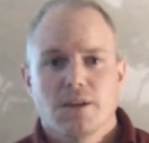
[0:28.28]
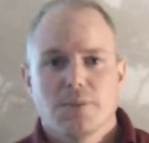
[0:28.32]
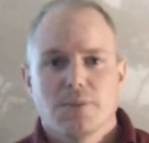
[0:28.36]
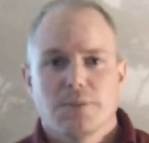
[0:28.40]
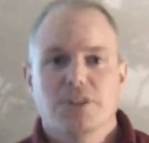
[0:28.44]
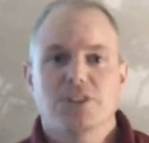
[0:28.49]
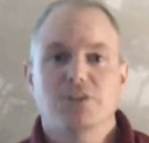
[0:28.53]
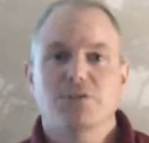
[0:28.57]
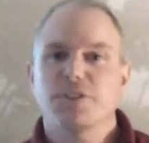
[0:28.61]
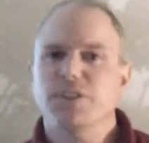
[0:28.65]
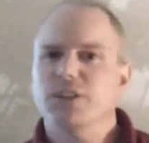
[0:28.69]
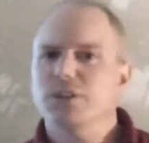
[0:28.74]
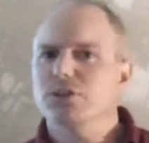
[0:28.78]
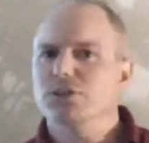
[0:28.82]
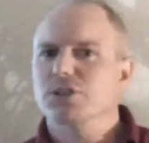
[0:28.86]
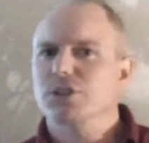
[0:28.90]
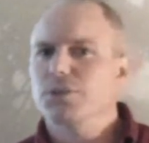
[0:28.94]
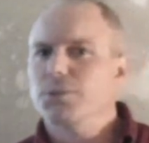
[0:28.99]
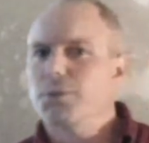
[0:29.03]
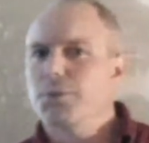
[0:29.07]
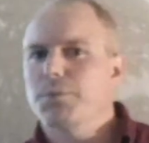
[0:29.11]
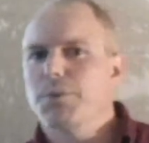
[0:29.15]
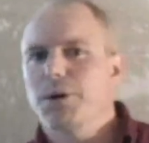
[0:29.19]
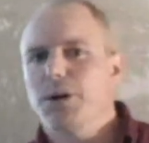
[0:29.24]
But this video is
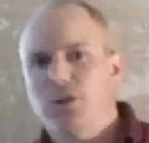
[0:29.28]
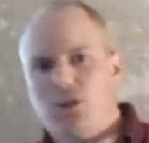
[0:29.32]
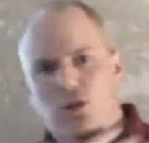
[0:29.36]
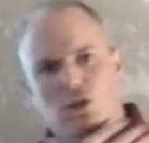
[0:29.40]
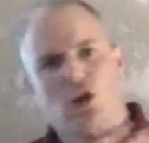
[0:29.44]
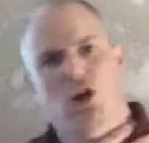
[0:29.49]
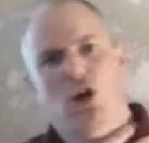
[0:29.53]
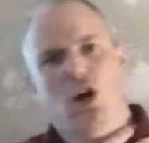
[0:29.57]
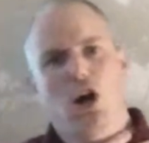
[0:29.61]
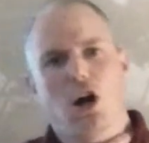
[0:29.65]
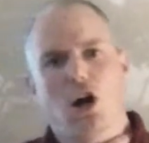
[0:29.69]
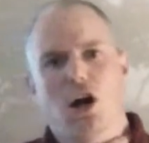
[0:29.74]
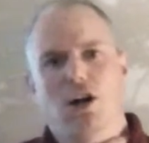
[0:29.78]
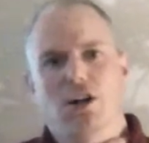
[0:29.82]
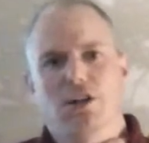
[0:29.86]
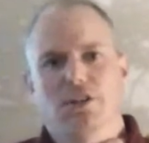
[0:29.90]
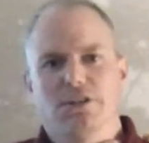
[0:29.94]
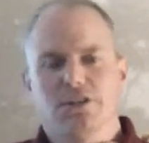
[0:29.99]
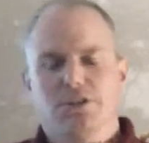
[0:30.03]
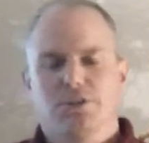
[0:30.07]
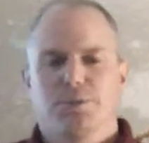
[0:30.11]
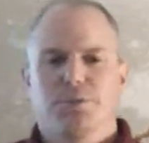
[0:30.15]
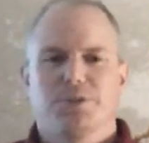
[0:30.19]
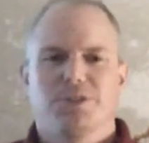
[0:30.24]
going to be about her
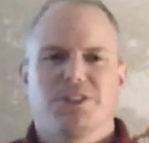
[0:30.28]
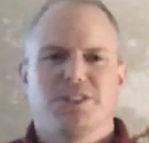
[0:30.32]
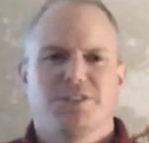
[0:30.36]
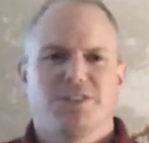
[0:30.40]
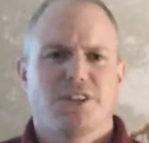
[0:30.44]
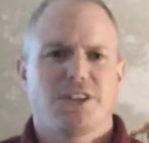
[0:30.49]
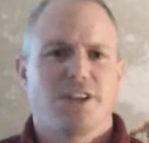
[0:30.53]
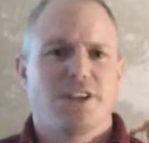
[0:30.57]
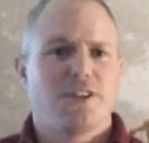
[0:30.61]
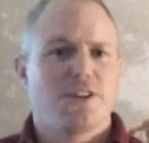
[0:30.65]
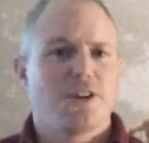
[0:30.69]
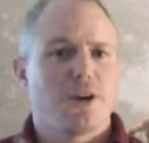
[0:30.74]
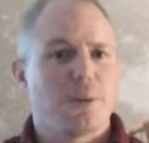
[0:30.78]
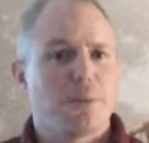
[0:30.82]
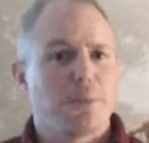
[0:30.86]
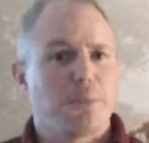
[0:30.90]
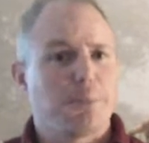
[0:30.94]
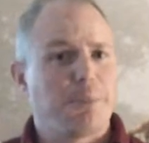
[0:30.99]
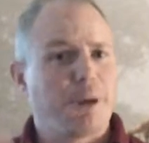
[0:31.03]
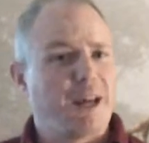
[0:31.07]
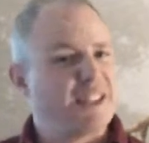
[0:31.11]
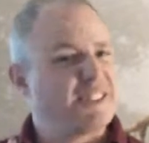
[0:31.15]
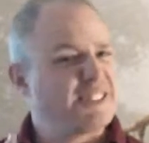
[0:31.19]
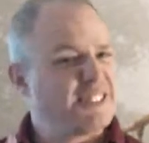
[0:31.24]
collar, specifically the
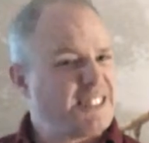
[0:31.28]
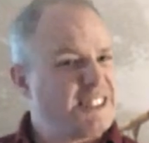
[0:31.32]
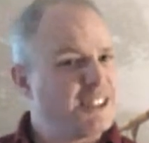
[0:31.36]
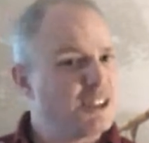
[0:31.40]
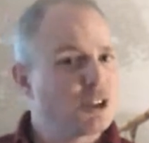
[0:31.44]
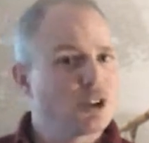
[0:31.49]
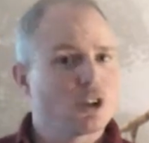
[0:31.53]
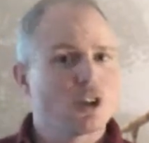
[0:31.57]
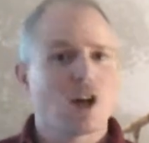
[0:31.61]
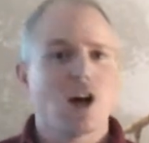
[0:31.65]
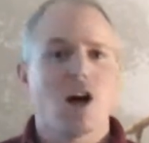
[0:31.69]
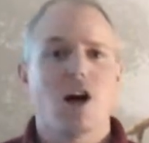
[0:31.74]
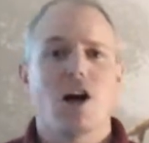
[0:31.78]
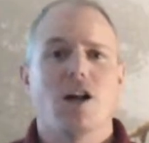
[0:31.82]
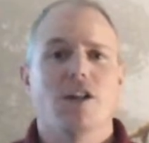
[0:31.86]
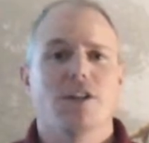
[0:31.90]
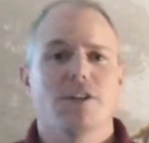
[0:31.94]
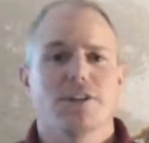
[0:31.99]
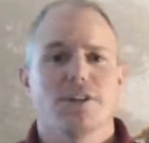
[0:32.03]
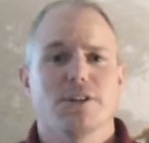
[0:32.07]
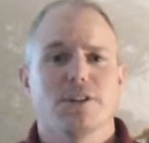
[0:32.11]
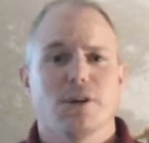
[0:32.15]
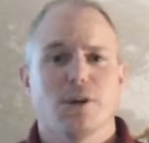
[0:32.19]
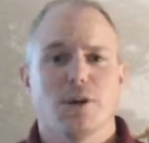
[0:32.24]
Petiner
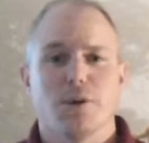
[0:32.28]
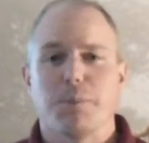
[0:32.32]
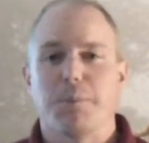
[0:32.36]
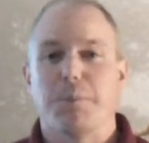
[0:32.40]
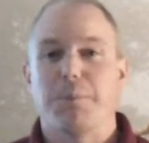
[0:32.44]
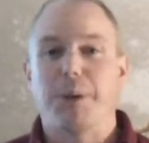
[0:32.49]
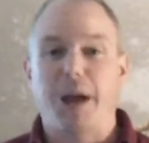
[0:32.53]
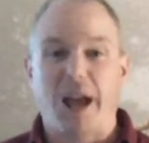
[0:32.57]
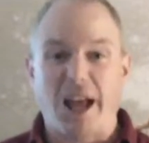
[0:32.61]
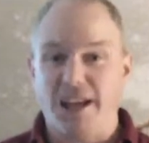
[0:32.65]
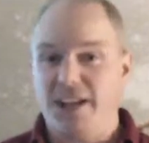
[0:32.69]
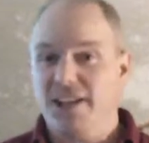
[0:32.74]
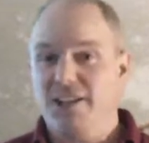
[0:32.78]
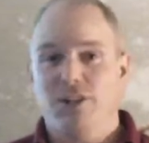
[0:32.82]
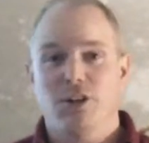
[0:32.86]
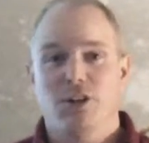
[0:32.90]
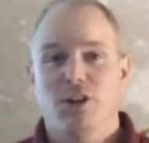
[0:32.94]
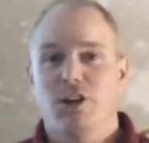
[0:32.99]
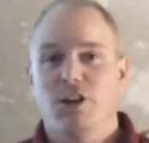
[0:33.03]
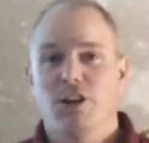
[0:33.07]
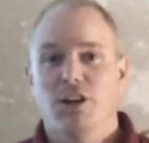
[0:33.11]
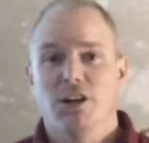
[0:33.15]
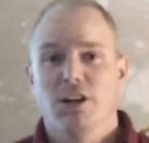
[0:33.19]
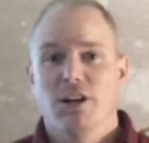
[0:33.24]
collar, or
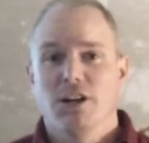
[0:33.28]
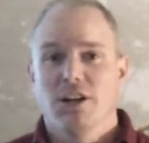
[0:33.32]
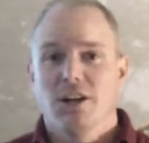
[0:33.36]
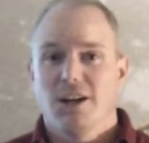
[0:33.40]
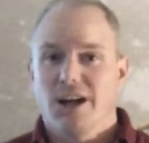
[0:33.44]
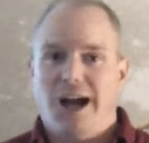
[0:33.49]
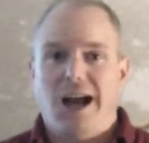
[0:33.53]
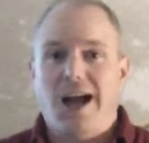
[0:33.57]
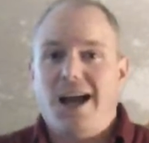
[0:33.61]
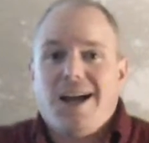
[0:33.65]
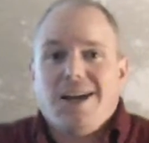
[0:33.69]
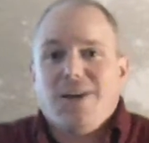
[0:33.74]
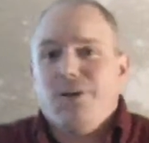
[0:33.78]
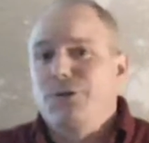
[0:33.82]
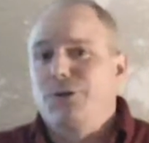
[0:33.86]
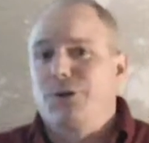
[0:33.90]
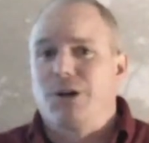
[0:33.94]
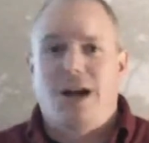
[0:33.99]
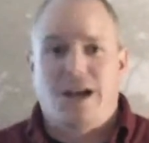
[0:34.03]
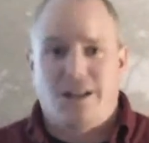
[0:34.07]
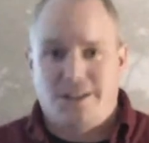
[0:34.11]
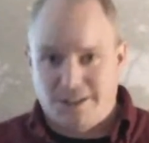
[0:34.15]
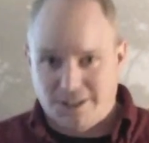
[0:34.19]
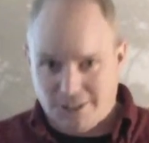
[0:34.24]
Petiner. I don't
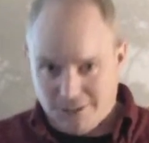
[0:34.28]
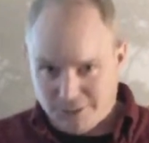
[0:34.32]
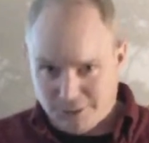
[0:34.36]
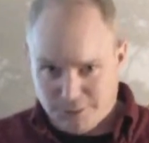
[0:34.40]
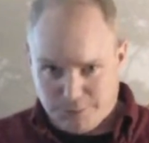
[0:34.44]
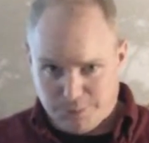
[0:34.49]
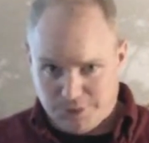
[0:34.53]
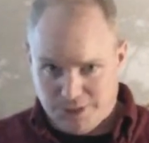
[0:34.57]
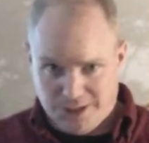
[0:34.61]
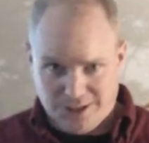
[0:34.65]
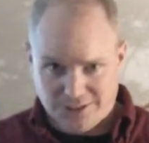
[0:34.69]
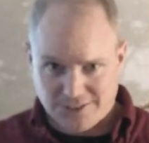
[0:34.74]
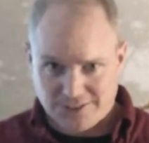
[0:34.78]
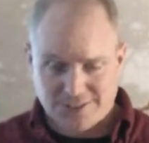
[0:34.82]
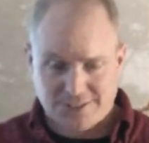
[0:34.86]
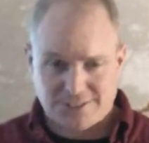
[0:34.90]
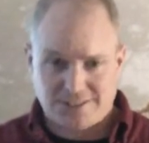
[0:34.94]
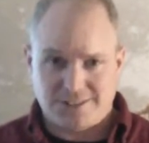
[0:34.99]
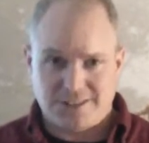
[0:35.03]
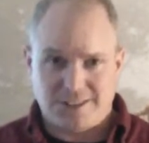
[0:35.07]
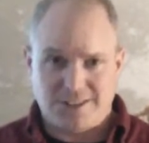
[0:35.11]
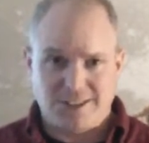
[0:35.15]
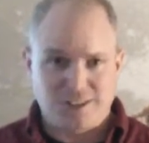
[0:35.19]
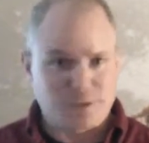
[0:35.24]
know how the hell to pronounce
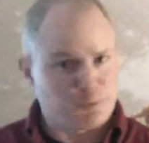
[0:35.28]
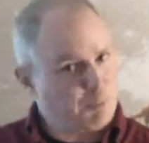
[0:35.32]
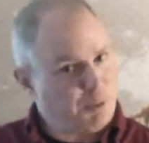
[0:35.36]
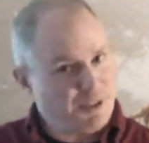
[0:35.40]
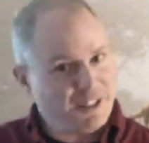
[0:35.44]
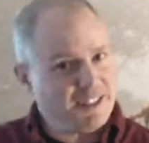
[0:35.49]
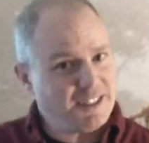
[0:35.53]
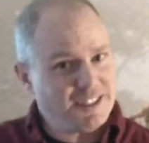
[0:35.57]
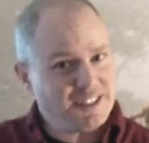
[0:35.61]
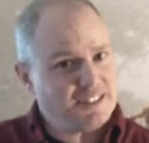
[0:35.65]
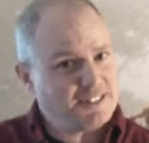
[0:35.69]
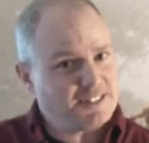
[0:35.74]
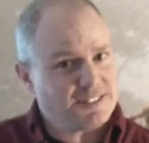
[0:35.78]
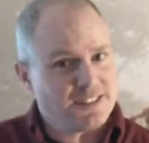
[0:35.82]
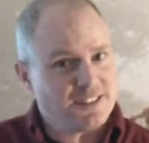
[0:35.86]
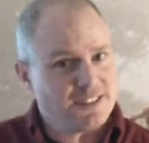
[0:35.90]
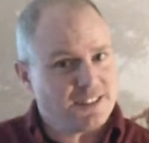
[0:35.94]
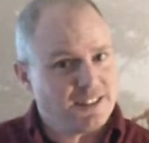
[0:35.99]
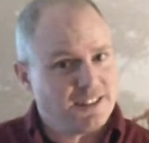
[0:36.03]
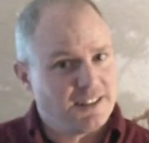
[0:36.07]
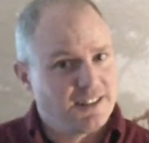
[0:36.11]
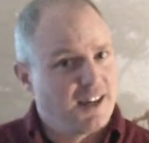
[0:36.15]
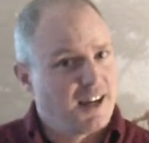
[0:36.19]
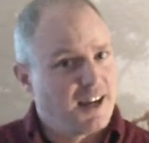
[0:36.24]
this thing. It's
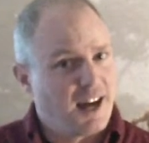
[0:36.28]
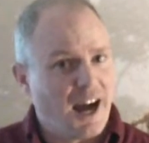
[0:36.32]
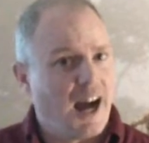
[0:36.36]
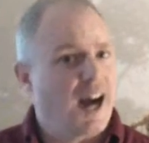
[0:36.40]
Petiner,